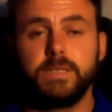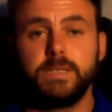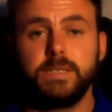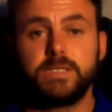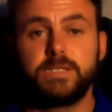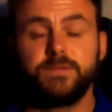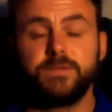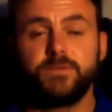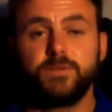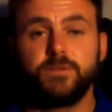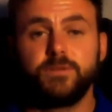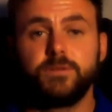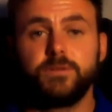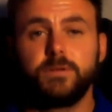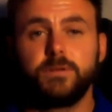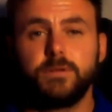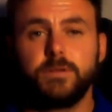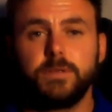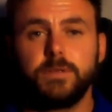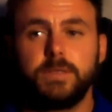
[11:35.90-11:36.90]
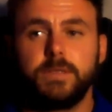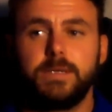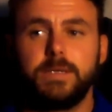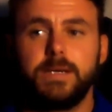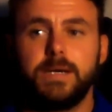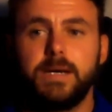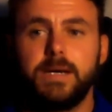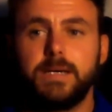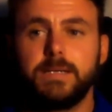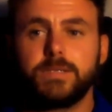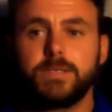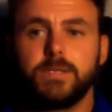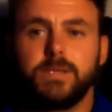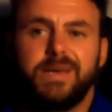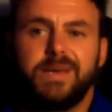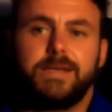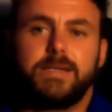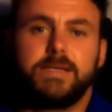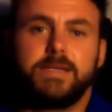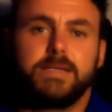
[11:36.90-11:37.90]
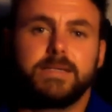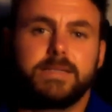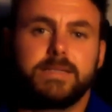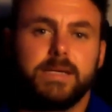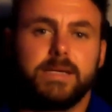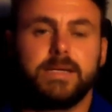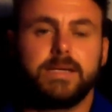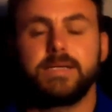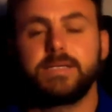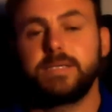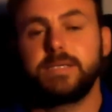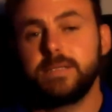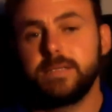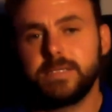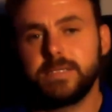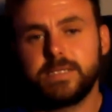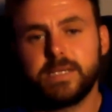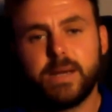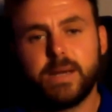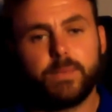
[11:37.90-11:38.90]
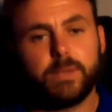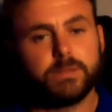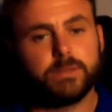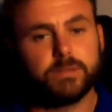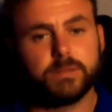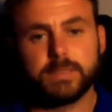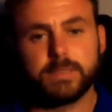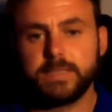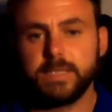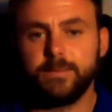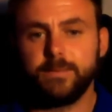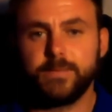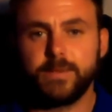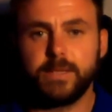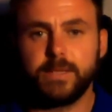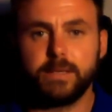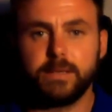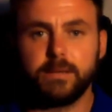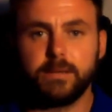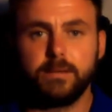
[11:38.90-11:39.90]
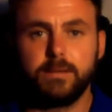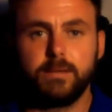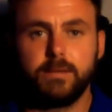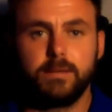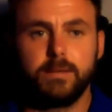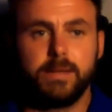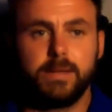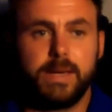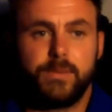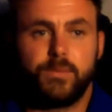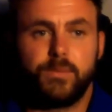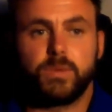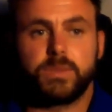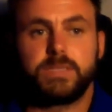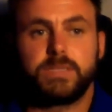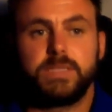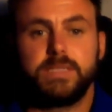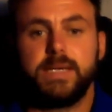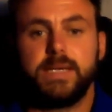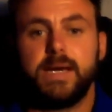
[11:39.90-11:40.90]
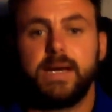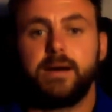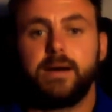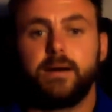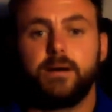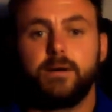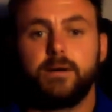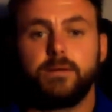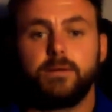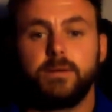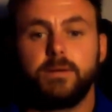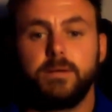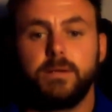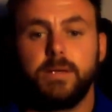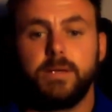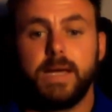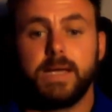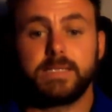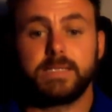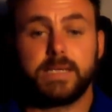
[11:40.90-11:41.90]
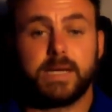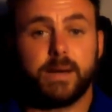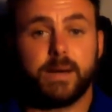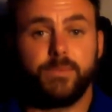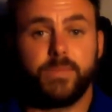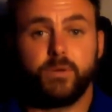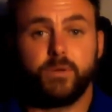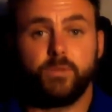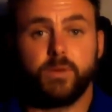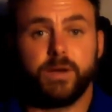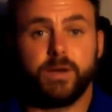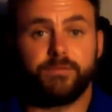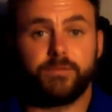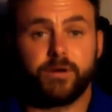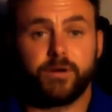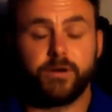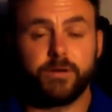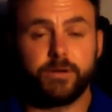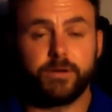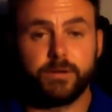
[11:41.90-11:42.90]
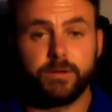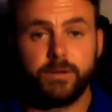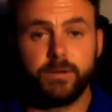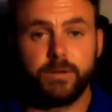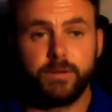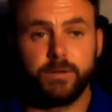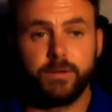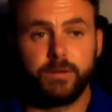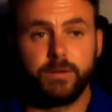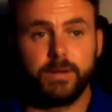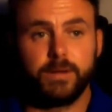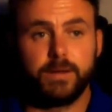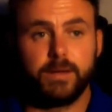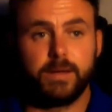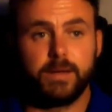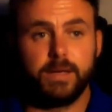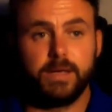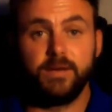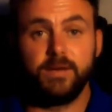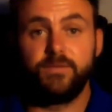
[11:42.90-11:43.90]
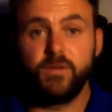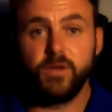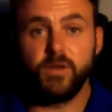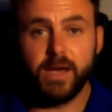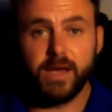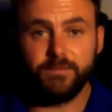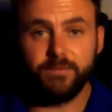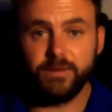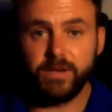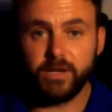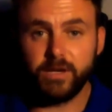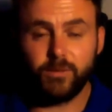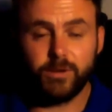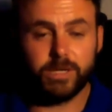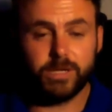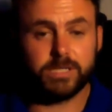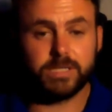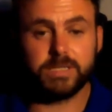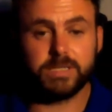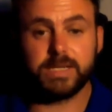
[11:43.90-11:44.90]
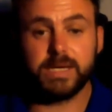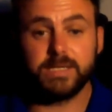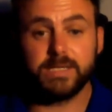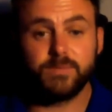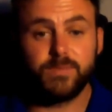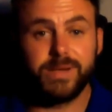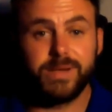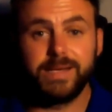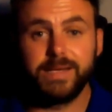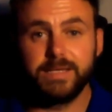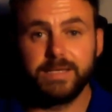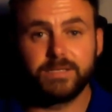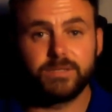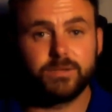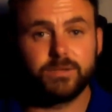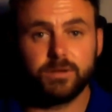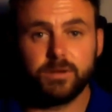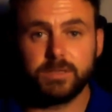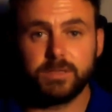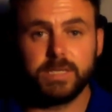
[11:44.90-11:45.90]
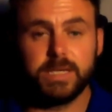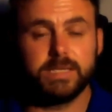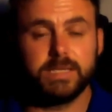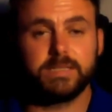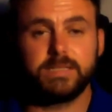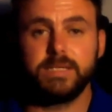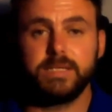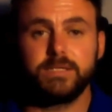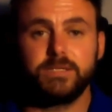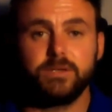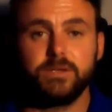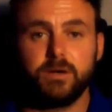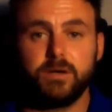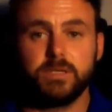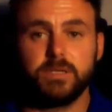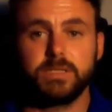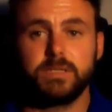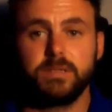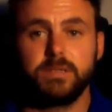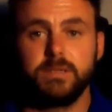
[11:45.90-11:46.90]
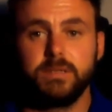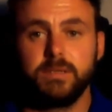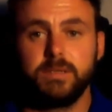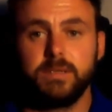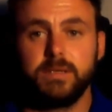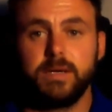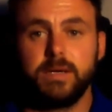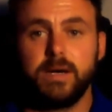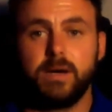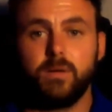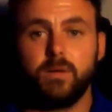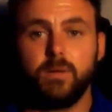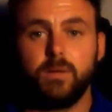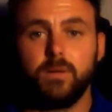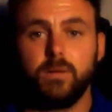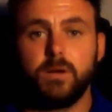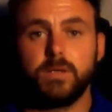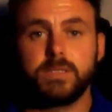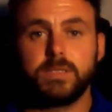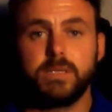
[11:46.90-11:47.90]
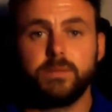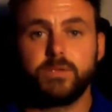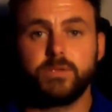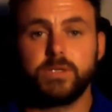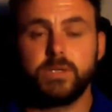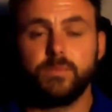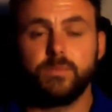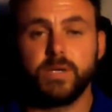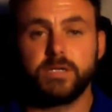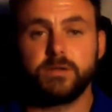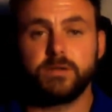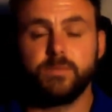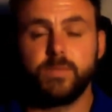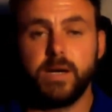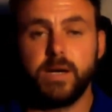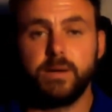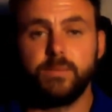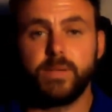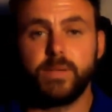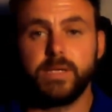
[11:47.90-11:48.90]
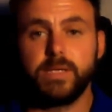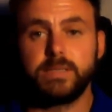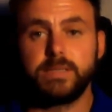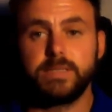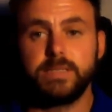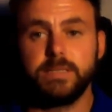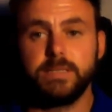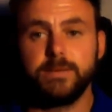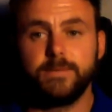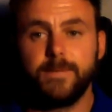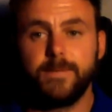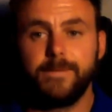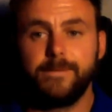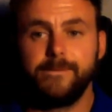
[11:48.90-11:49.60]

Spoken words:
interview. So the idea is that next year this time I'll do the same thing, and we'll see how as a company we have grown. If you have any questions, guys, please do not hesitate to ask. I'll answer them to the best of my ability.